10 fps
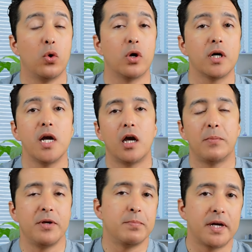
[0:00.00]
or
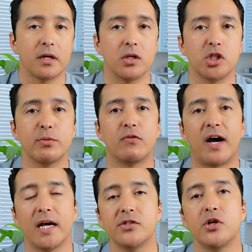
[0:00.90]
uh, being medically
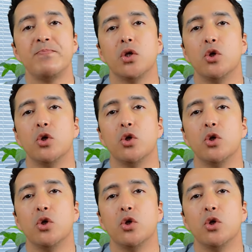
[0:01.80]
supervised,